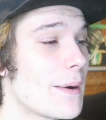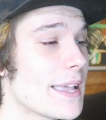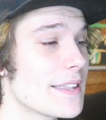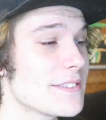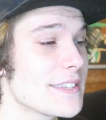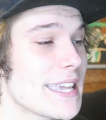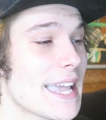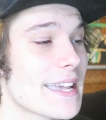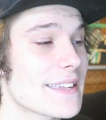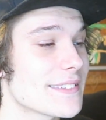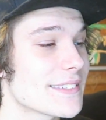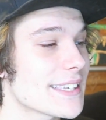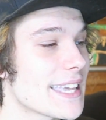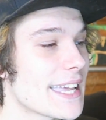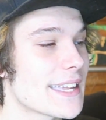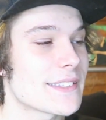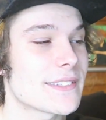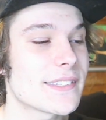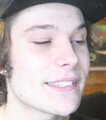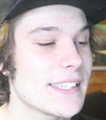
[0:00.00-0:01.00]
As you guys
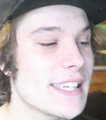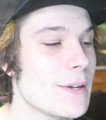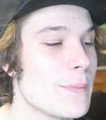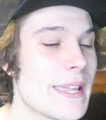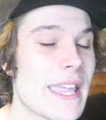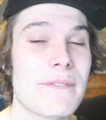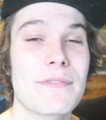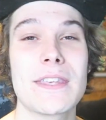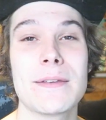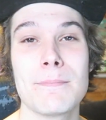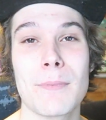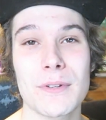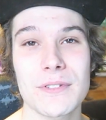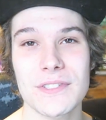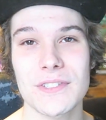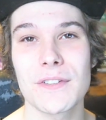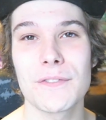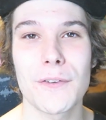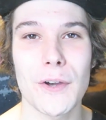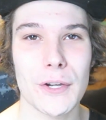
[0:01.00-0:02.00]
can see, we have the
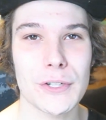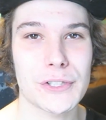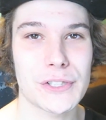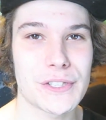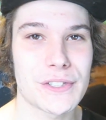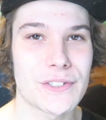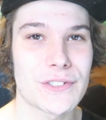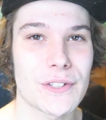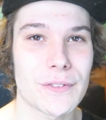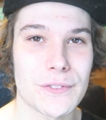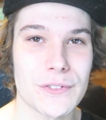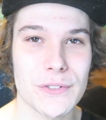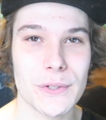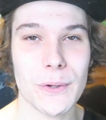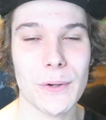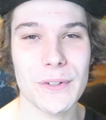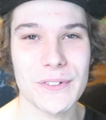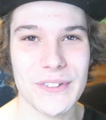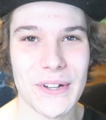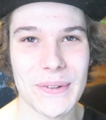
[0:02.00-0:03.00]
monster versions of
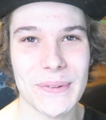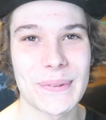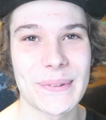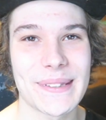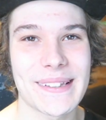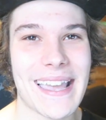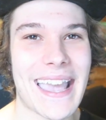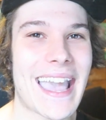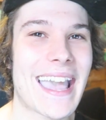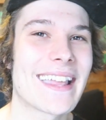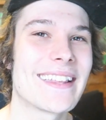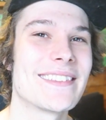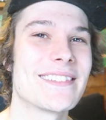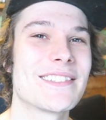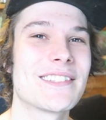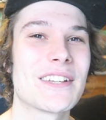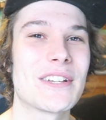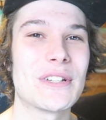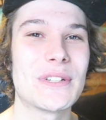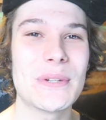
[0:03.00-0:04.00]
Sora, Donald,
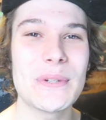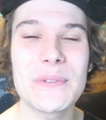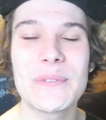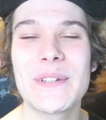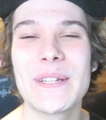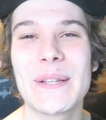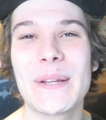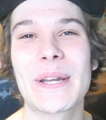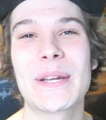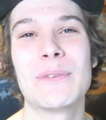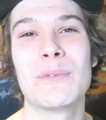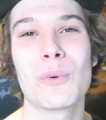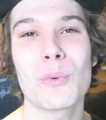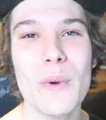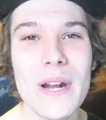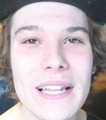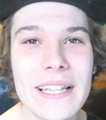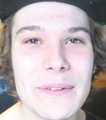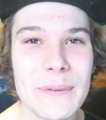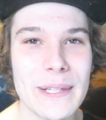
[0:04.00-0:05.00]
and Goofy looking
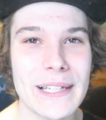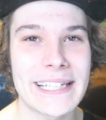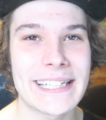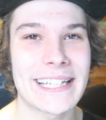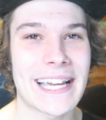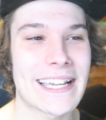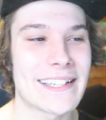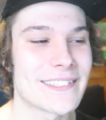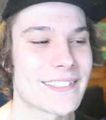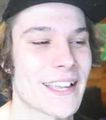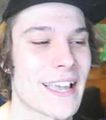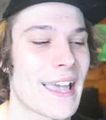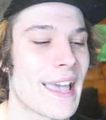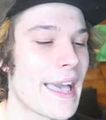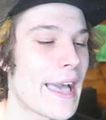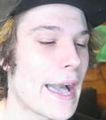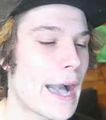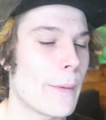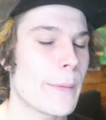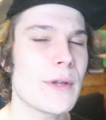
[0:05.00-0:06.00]
really, really nice.
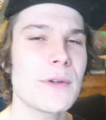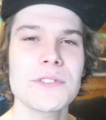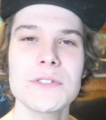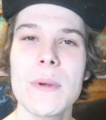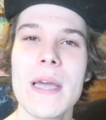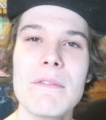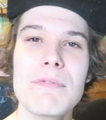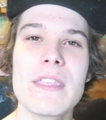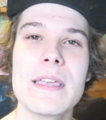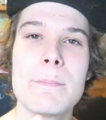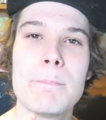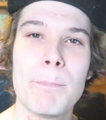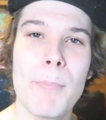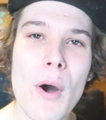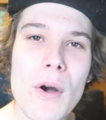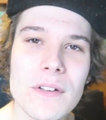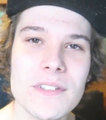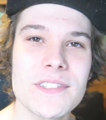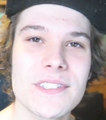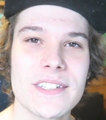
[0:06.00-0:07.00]
Uh, we also have the
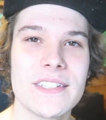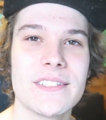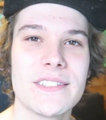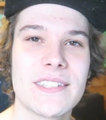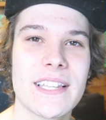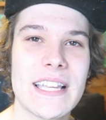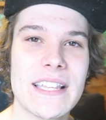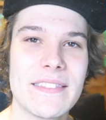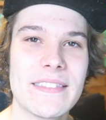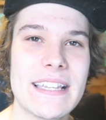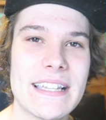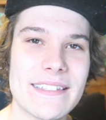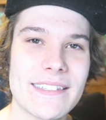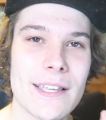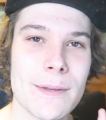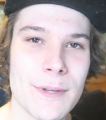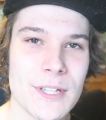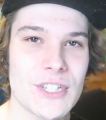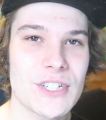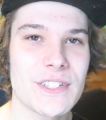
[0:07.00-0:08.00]
boxes in these
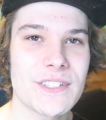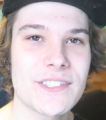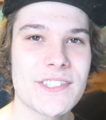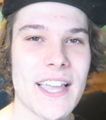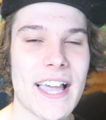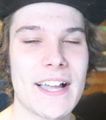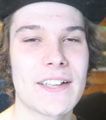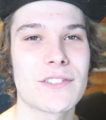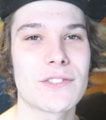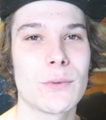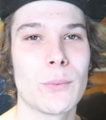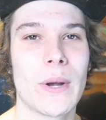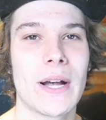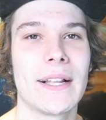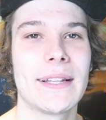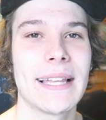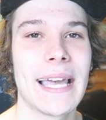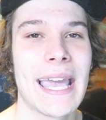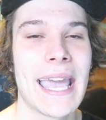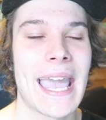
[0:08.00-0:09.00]
images as
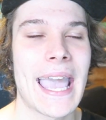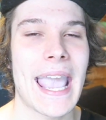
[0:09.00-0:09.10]
well.